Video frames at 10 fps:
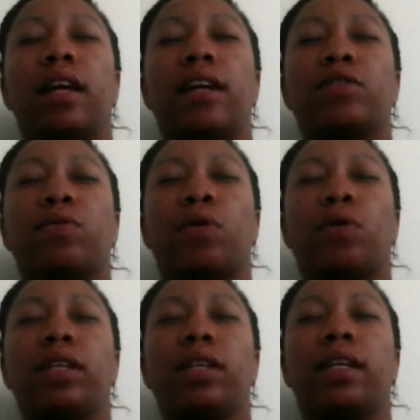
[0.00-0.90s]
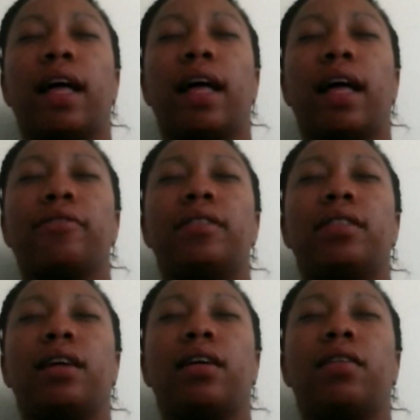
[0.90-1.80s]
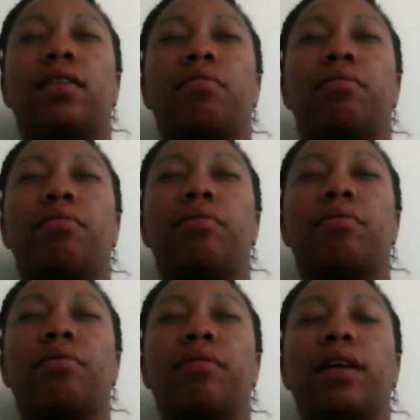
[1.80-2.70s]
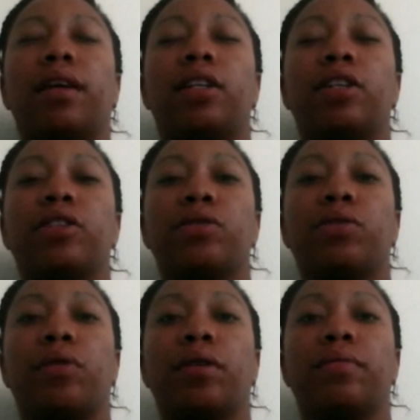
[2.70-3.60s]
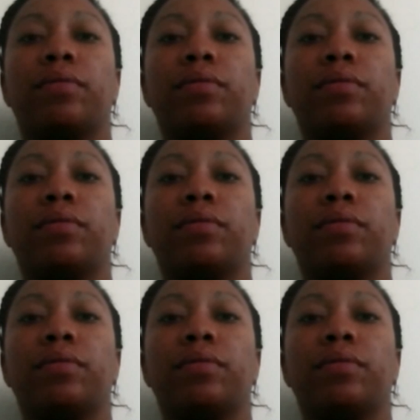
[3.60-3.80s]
as rolling clouds in a storm.